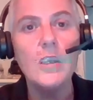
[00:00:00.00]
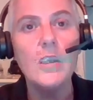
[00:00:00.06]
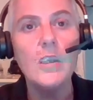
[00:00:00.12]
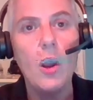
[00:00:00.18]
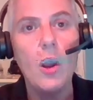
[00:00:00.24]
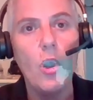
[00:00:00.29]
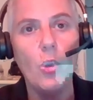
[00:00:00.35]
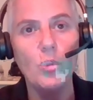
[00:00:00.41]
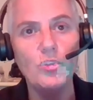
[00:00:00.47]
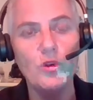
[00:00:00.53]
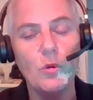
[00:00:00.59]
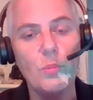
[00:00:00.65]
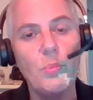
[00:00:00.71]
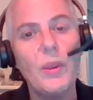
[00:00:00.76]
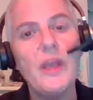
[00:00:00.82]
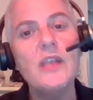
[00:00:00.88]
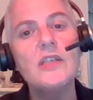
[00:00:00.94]
hold your
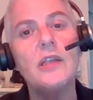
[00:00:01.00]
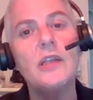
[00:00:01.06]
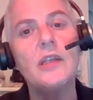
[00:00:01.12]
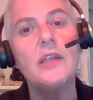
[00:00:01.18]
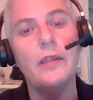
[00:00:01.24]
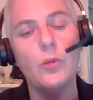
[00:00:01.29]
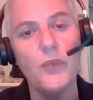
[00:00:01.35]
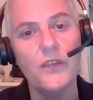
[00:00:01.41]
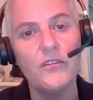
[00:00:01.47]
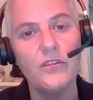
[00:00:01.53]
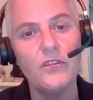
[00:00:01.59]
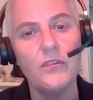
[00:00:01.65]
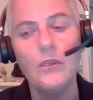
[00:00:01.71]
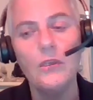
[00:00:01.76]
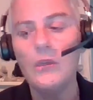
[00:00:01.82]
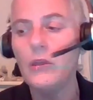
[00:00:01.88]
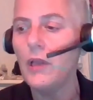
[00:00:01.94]
pace a little bit
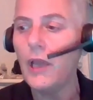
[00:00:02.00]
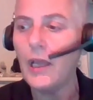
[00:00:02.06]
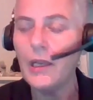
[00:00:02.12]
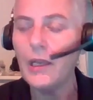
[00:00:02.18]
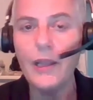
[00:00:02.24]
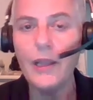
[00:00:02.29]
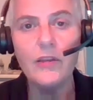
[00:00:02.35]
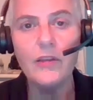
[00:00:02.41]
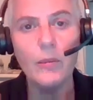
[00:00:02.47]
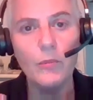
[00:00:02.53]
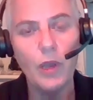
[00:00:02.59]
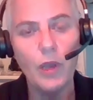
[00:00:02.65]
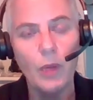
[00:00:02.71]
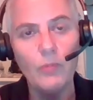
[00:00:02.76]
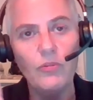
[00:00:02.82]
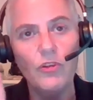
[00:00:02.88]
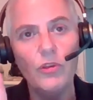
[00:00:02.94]
and let them
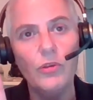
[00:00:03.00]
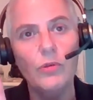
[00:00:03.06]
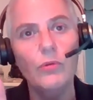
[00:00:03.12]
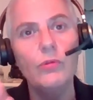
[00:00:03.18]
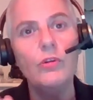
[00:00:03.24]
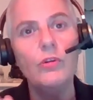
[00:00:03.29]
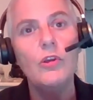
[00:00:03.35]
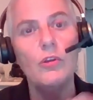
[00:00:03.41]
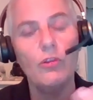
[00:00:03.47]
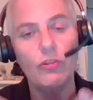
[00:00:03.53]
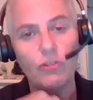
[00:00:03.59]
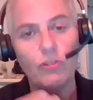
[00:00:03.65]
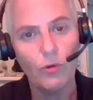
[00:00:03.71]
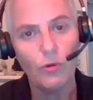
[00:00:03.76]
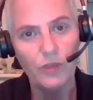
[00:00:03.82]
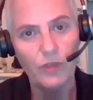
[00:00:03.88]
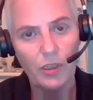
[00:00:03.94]
come to you
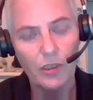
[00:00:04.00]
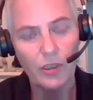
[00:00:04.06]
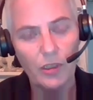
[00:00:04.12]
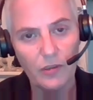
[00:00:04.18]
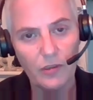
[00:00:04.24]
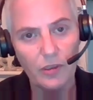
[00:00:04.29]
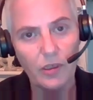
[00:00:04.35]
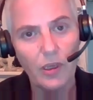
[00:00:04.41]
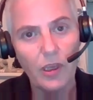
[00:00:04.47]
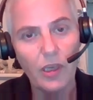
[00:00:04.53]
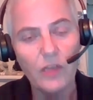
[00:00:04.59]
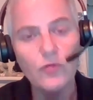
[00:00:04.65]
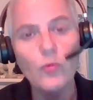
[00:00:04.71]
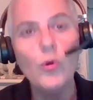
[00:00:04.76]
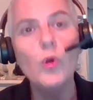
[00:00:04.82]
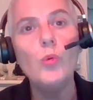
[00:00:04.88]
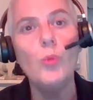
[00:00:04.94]
so that it
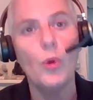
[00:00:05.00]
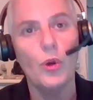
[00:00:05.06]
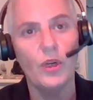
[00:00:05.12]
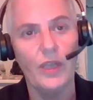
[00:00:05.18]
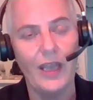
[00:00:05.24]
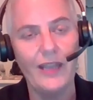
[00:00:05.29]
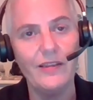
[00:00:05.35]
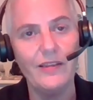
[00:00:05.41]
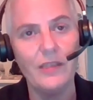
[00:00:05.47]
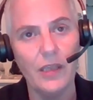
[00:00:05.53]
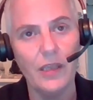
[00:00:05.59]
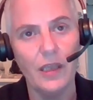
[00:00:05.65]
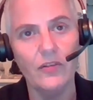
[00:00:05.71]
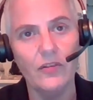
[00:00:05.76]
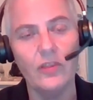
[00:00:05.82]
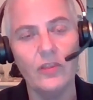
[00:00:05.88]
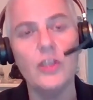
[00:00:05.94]
will work at the
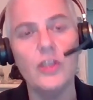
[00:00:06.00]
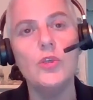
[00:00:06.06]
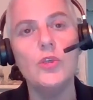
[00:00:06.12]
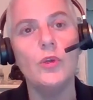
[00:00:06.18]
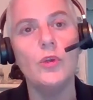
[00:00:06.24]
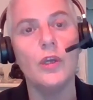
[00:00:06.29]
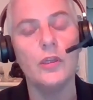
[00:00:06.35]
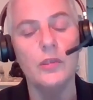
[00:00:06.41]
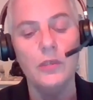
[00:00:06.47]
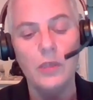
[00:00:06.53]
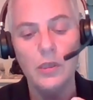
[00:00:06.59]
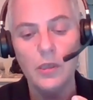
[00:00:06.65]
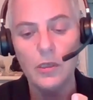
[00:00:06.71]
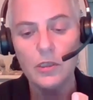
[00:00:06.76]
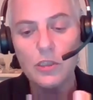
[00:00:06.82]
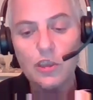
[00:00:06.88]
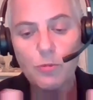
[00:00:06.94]
end and that you can
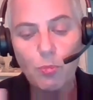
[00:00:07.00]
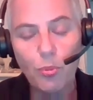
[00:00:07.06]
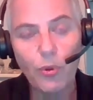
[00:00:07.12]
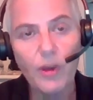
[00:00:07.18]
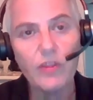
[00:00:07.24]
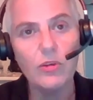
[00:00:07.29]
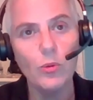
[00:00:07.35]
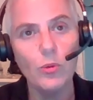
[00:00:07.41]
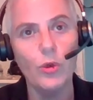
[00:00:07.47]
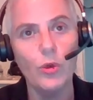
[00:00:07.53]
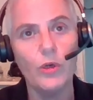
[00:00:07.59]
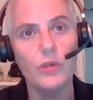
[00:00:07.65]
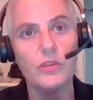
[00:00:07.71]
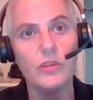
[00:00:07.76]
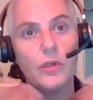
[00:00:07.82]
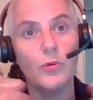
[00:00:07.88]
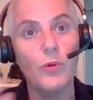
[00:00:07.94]
spread the word
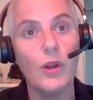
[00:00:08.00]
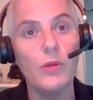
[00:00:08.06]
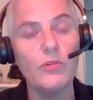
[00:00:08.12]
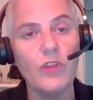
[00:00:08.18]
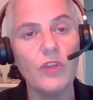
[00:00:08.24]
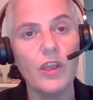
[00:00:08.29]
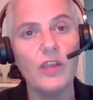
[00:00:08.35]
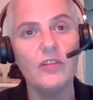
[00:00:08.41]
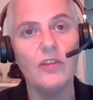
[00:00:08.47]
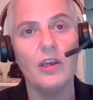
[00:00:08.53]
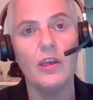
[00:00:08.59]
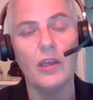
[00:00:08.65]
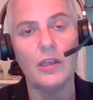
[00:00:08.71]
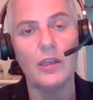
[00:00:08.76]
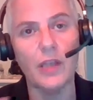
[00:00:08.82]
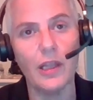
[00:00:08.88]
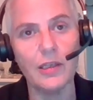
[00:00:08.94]
around data
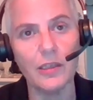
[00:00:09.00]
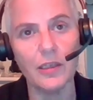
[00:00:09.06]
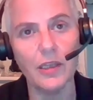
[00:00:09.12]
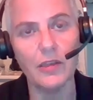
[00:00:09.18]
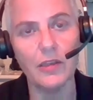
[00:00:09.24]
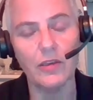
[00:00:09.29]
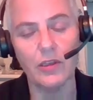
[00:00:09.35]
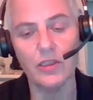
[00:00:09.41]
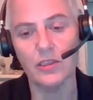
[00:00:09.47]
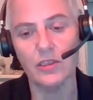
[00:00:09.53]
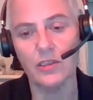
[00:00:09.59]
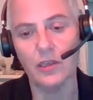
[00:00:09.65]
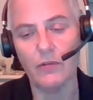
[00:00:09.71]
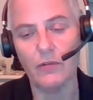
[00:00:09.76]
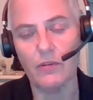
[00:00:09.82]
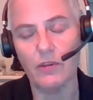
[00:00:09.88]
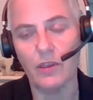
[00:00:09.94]
and analytics and
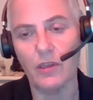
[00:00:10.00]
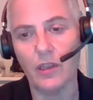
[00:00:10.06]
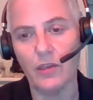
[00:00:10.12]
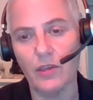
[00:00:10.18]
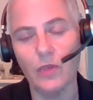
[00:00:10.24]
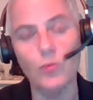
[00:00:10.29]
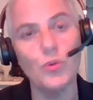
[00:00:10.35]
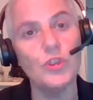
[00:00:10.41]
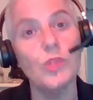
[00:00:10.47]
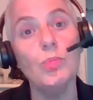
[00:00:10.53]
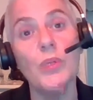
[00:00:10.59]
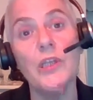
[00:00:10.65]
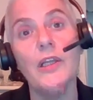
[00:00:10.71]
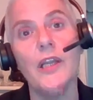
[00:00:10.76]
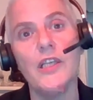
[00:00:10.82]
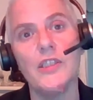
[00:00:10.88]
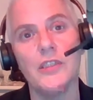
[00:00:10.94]
everything. And that was a big
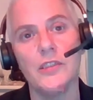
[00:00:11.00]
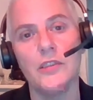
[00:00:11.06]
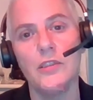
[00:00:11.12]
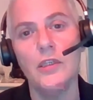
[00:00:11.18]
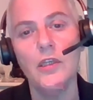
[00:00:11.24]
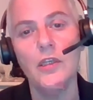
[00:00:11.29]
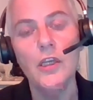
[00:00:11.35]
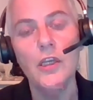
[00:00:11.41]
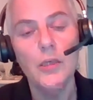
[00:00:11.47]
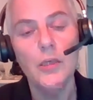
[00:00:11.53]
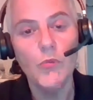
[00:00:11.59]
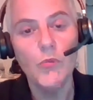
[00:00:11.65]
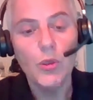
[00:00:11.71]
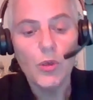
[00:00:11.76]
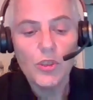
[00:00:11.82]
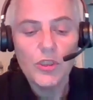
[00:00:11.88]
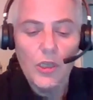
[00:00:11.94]
lesson,
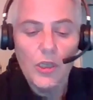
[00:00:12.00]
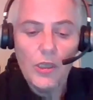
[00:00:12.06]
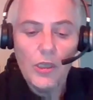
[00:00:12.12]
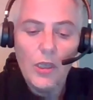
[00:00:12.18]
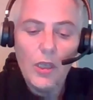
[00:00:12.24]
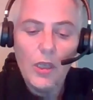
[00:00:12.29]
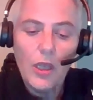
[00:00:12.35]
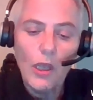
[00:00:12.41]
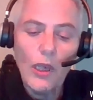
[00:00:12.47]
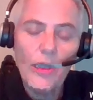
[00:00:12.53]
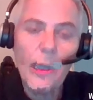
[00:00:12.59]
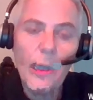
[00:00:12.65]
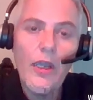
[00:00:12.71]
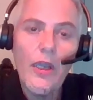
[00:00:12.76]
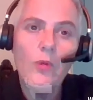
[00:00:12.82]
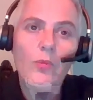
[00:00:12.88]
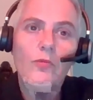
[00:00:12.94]
because when
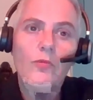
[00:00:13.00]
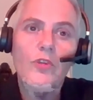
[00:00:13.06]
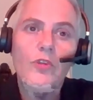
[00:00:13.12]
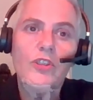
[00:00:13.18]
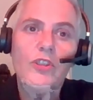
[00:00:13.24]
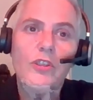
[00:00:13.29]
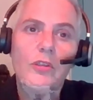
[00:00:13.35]
I was